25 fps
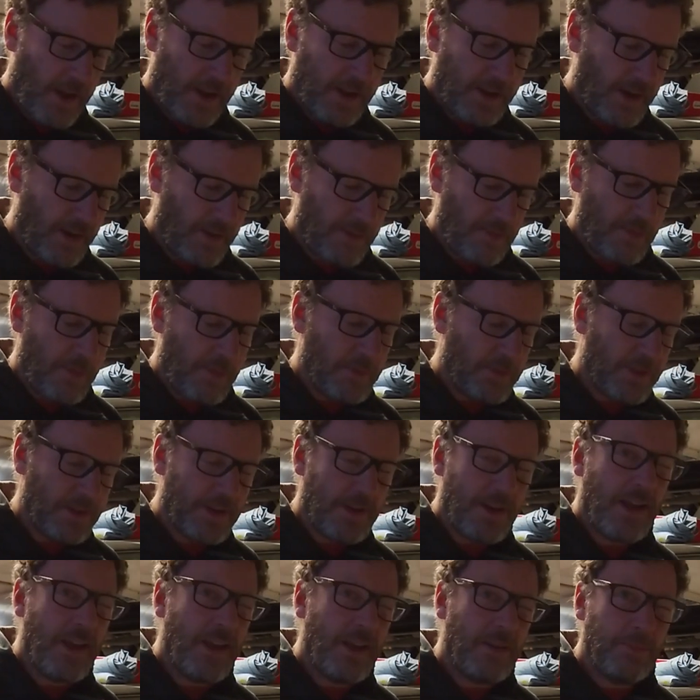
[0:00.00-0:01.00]
I can't remember the
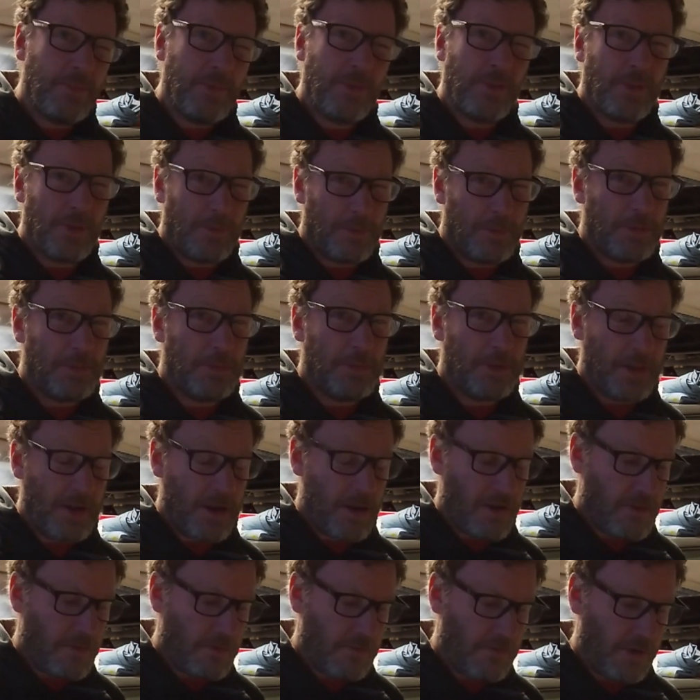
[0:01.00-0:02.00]
name, somebody will
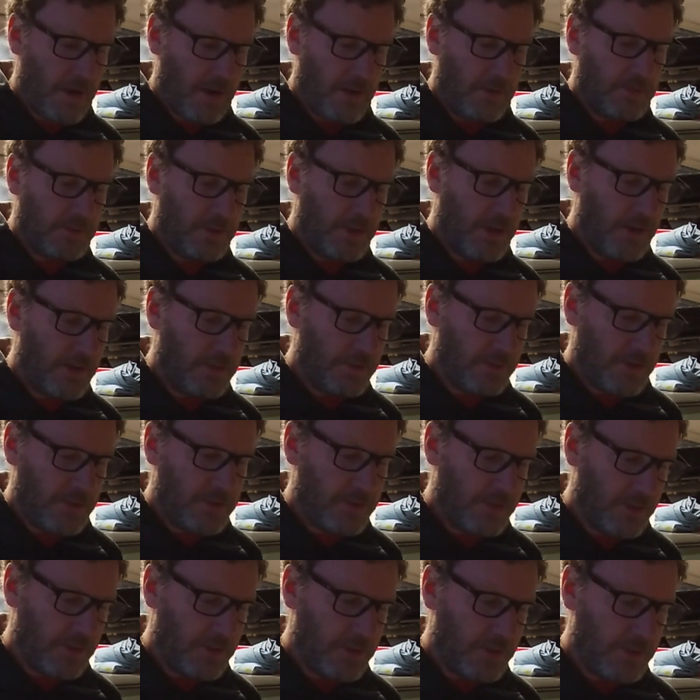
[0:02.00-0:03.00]
know out there.
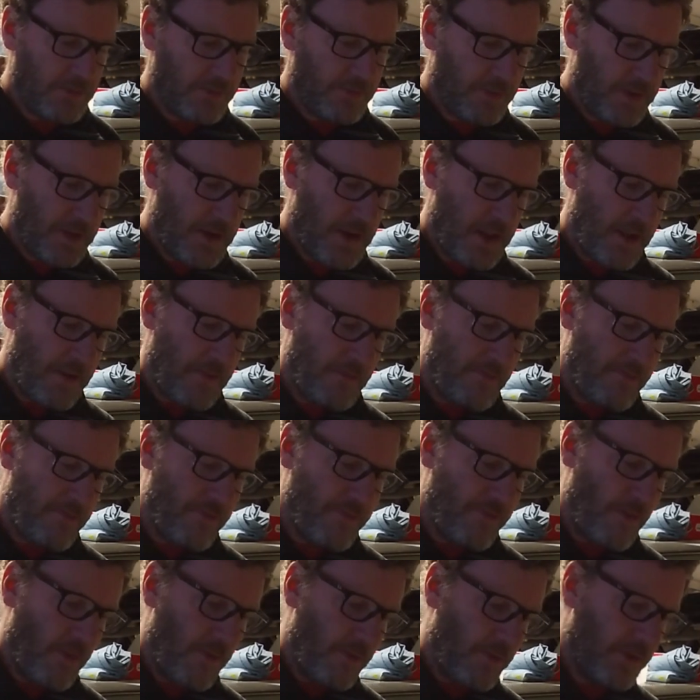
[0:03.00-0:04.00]
There's another different name
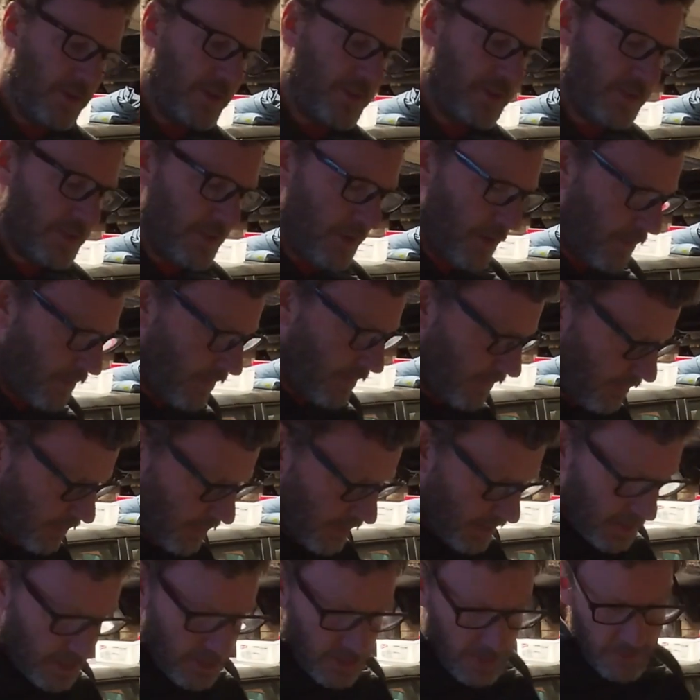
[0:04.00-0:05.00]
for it. So
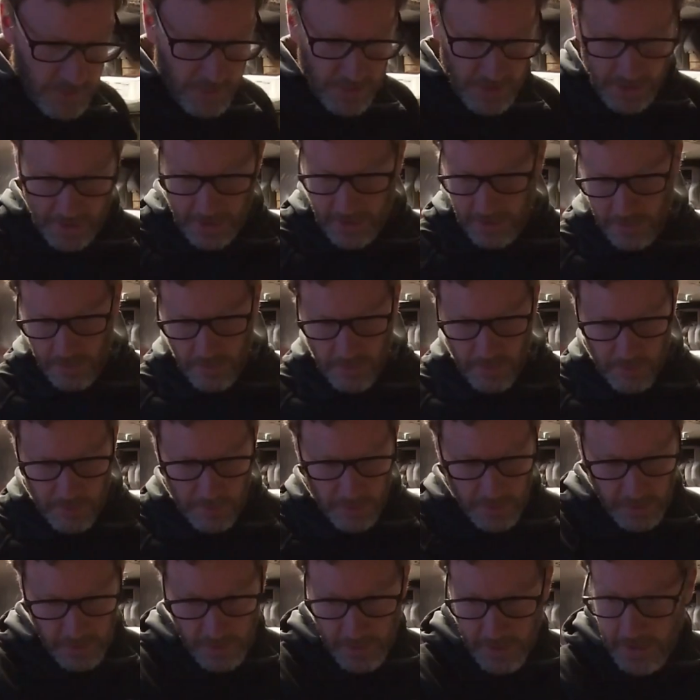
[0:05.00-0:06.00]
when you take a
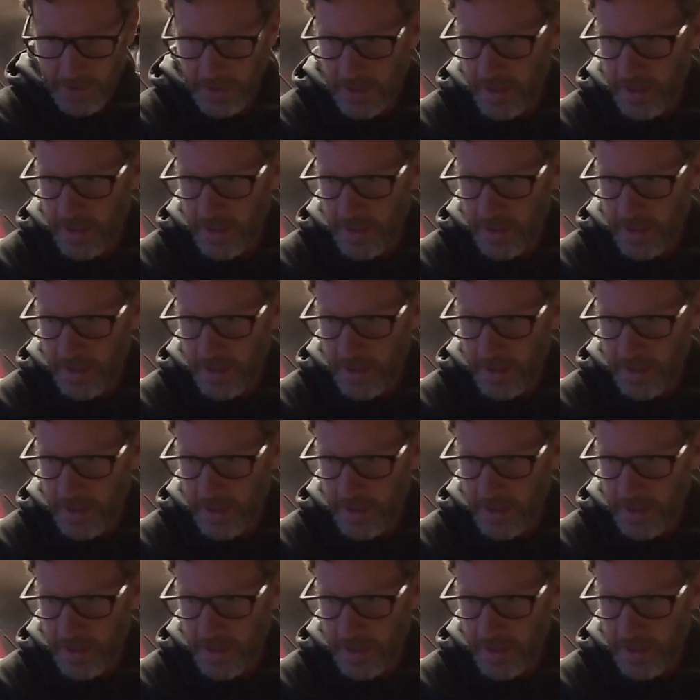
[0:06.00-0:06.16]
normal